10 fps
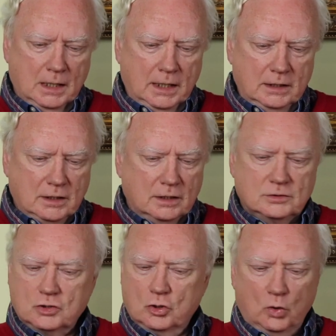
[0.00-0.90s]
He
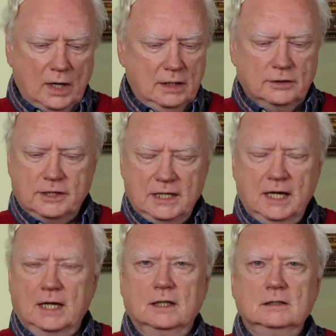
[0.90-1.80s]
does great
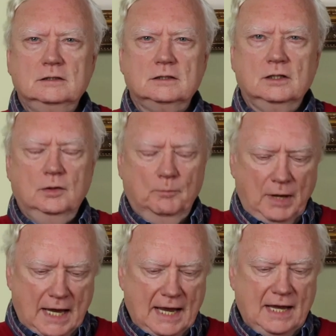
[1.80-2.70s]
things
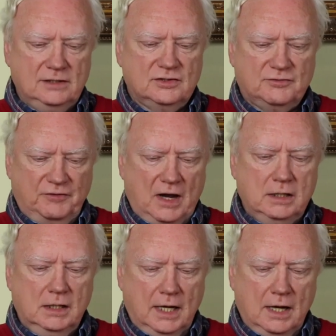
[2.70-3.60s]
past
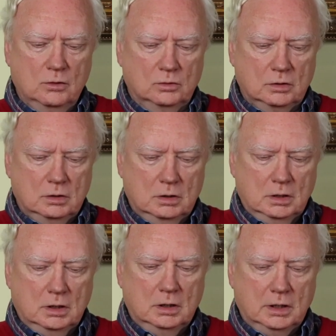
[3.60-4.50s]
finding out.
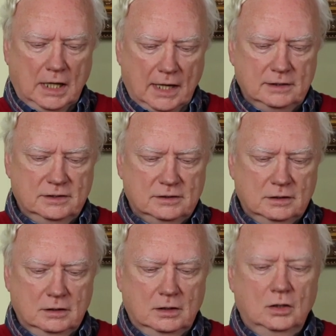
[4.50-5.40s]
Yes,
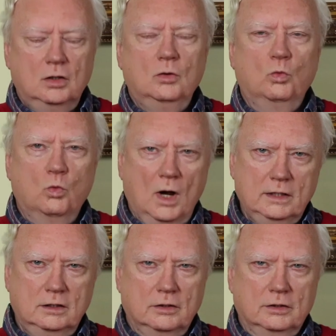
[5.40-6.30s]

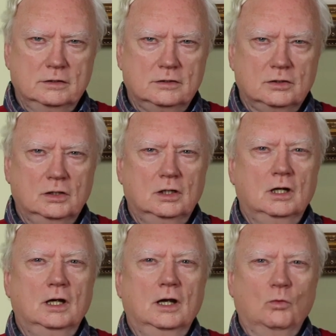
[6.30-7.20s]
wonders
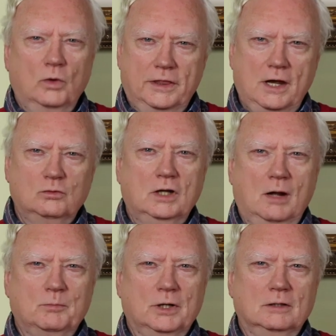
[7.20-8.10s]
without
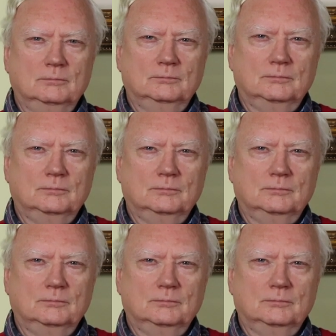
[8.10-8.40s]
number.